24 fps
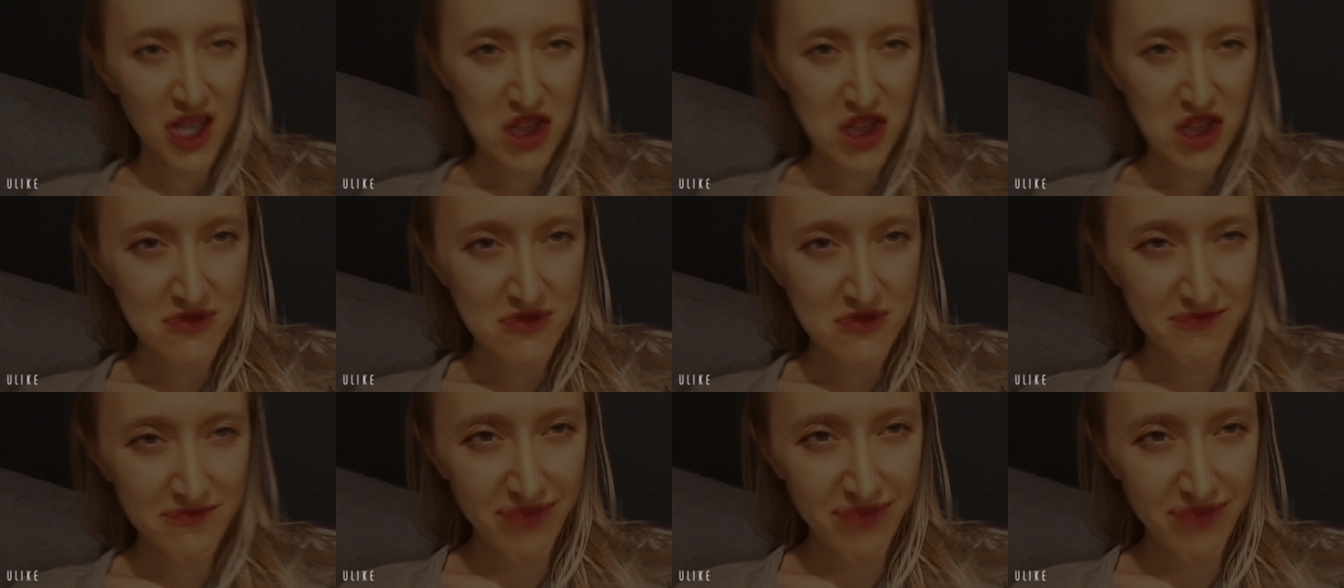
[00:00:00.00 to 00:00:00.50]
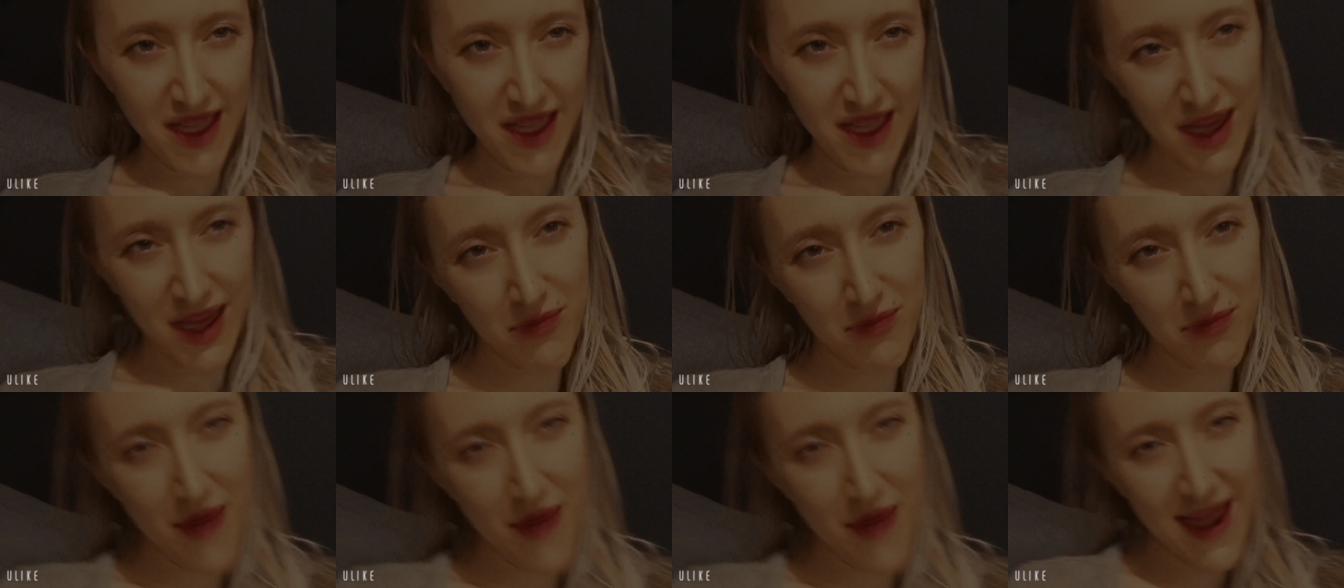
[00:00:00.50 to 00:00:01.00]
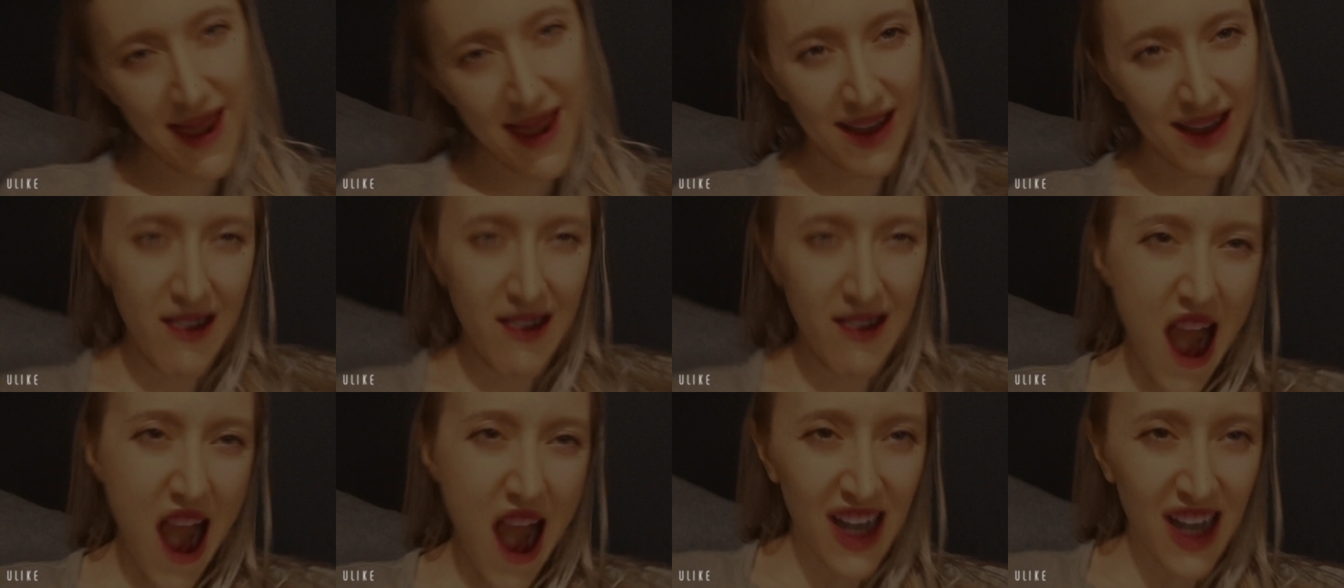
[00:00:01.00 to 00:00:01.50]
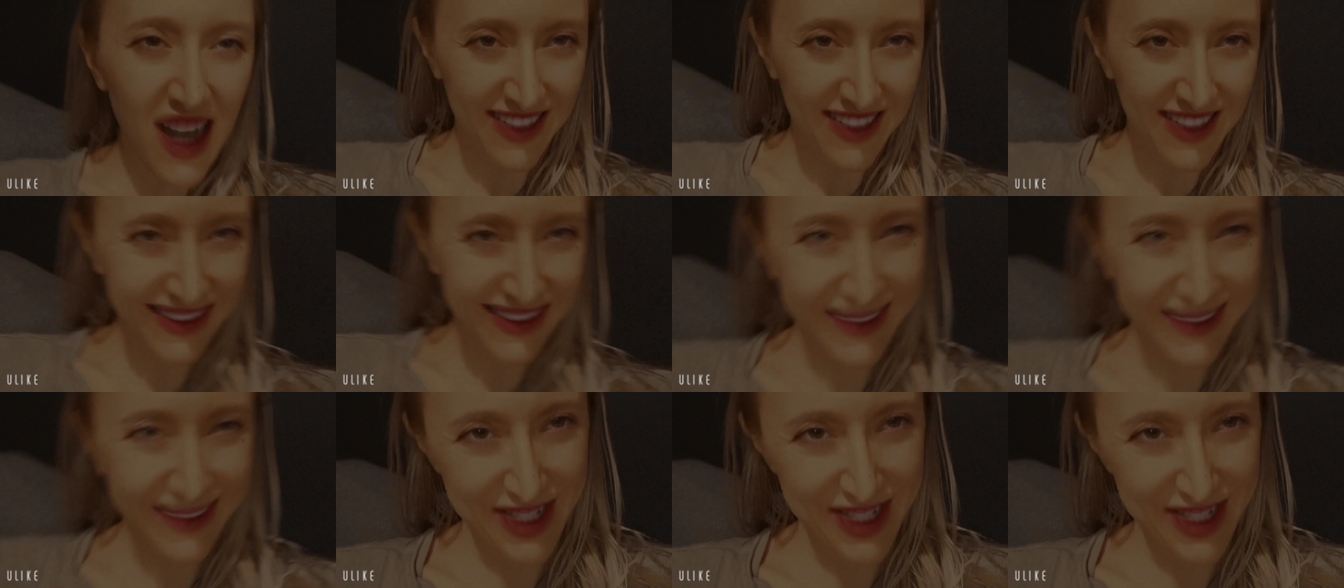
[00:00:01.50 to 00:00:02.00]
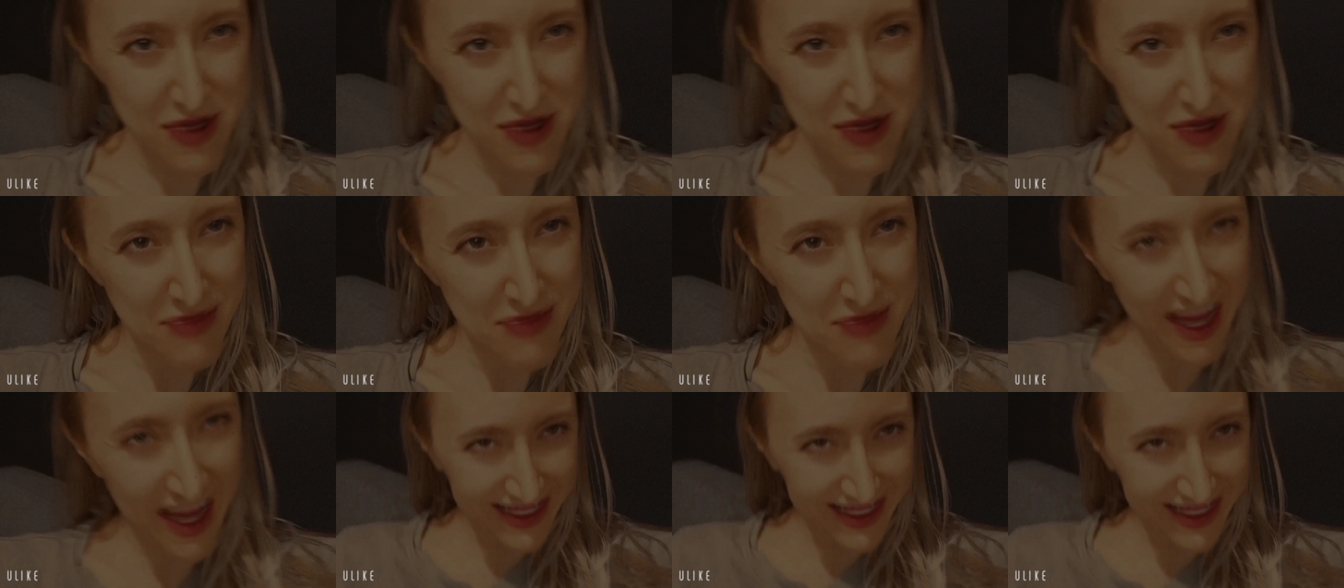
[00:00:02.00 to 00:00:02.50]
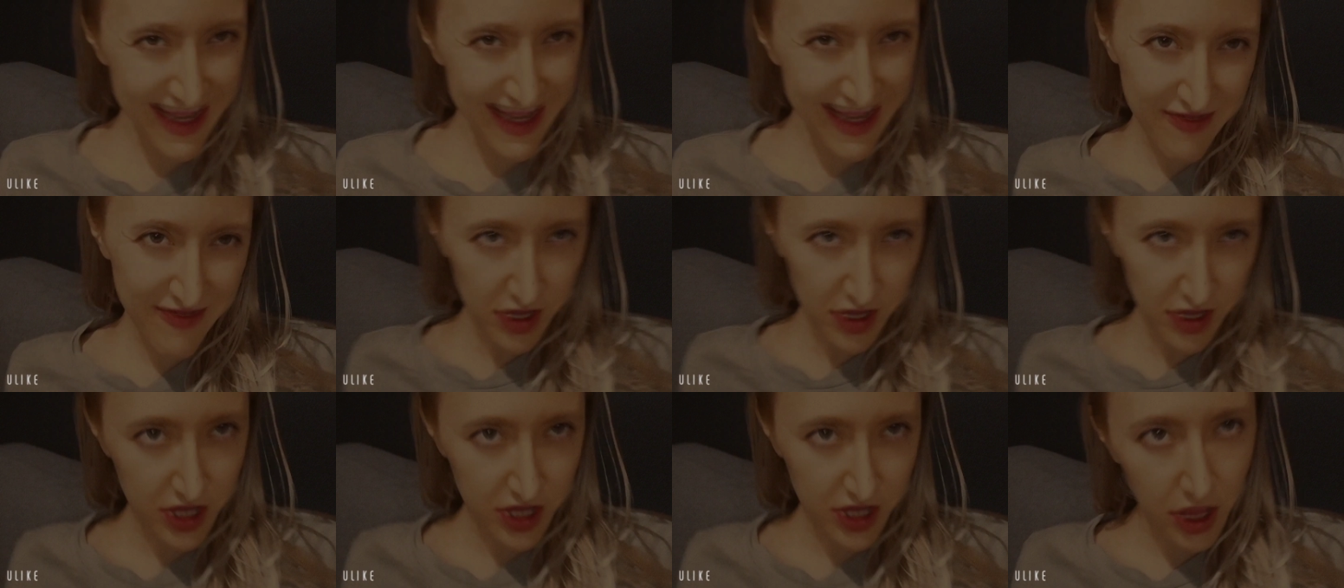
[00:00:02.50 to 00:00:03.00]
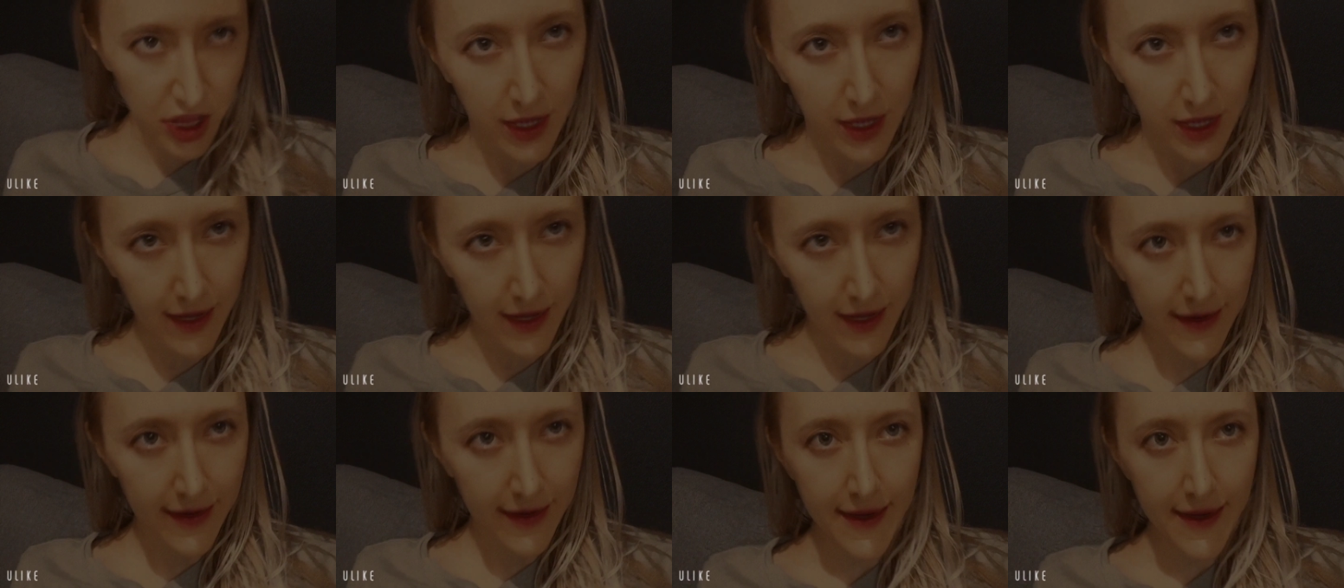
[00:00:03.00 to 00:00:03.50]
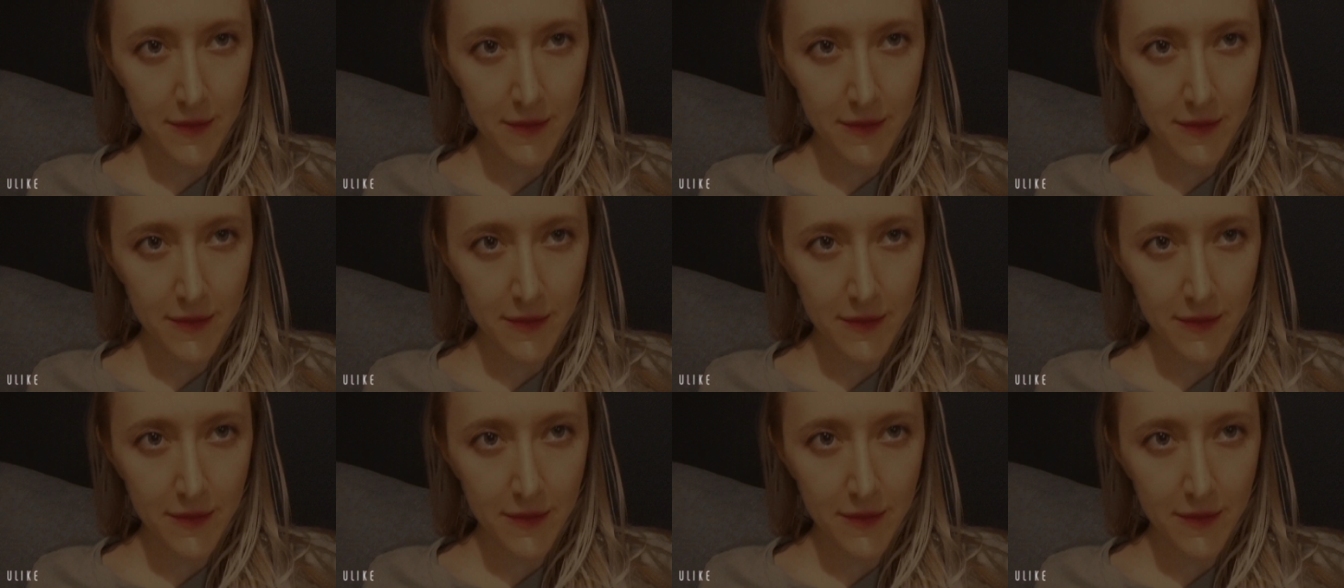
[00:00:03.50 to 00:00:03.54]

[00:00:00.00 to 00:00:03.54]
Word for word: playing Betty Crocker, could have like a damn Virginia ham.